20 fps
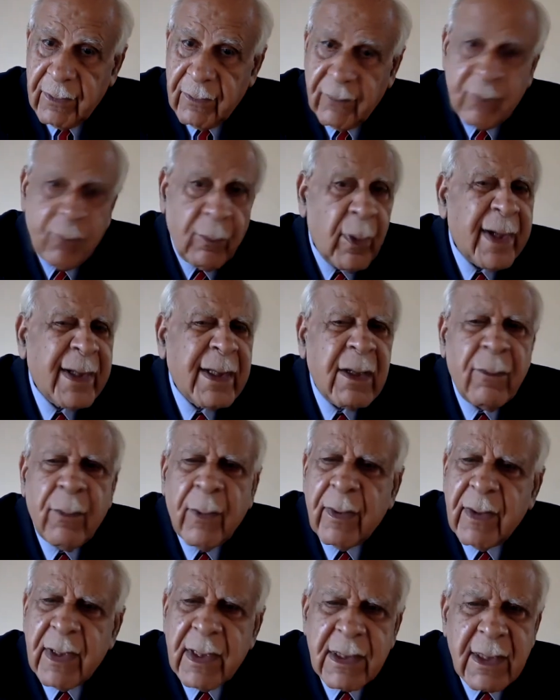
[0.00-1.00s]
For
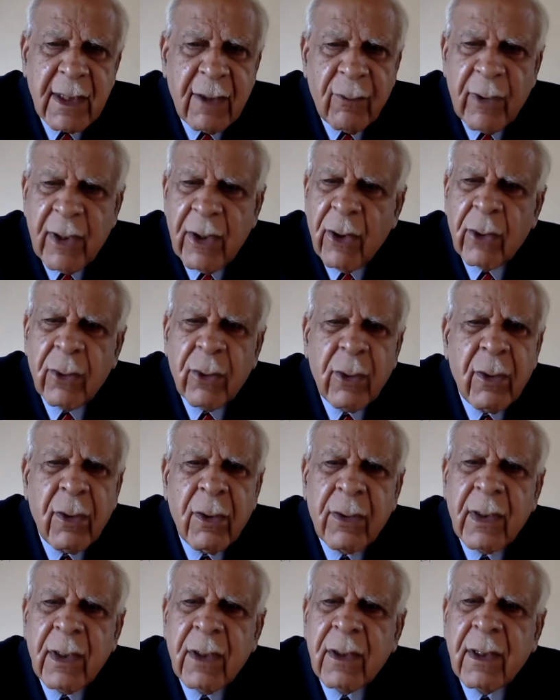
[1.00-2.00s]
whatever reason, we're not going to
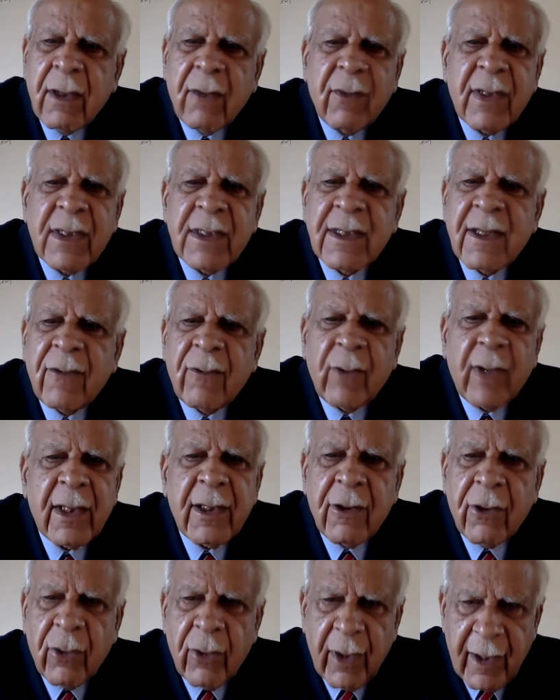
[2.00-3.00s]
look at the reason why
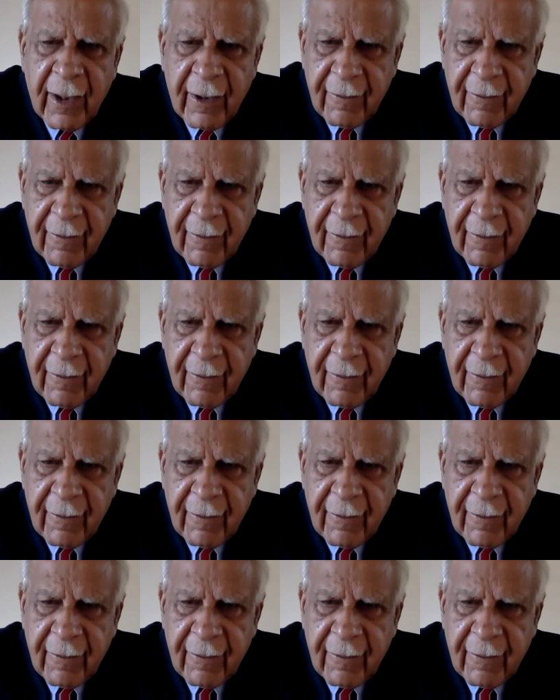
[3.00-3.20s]
they're going.